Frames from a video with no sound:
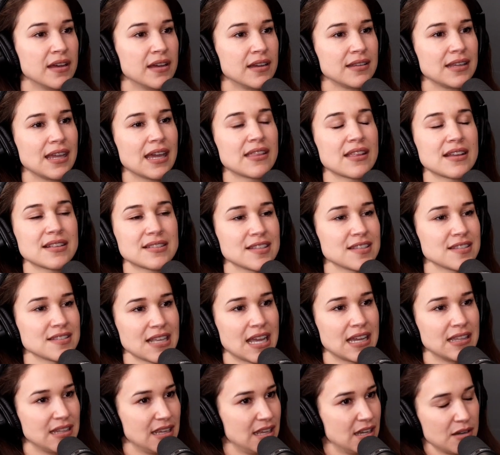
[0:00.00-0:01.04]
yeah, that's a
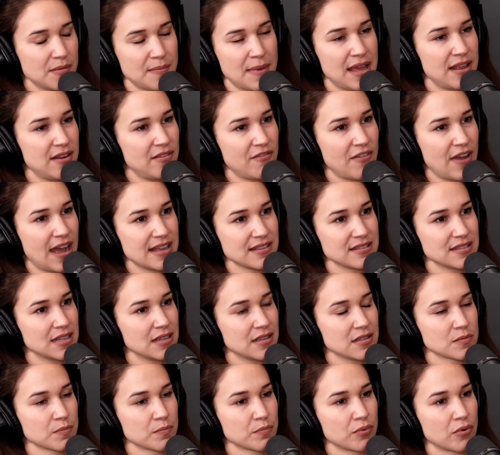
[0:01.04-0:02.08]
sign that intermittent fasting
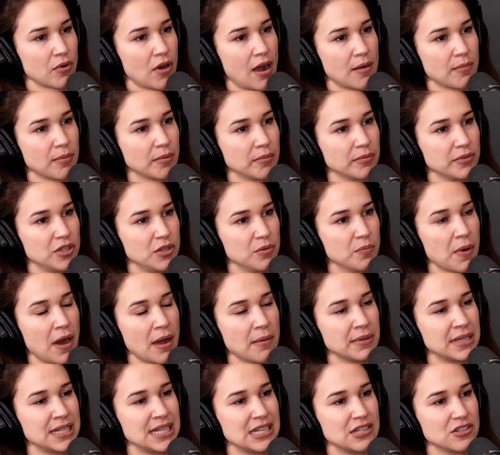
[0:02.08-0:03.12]
is you
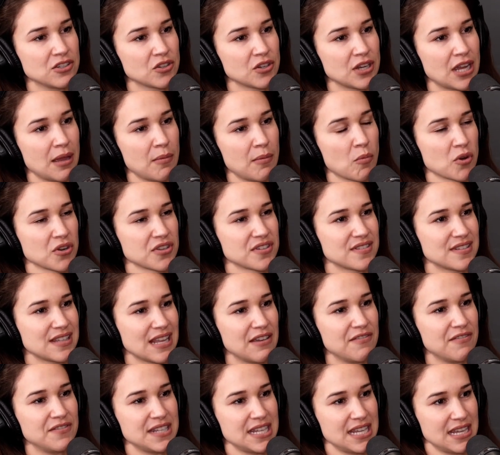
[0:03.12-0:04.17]
probably need to create more
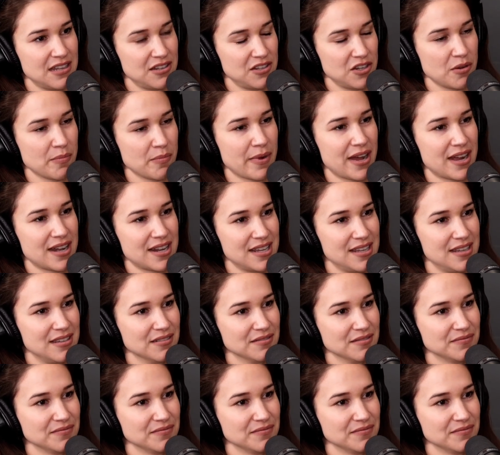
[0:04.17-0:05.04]
safety in your body.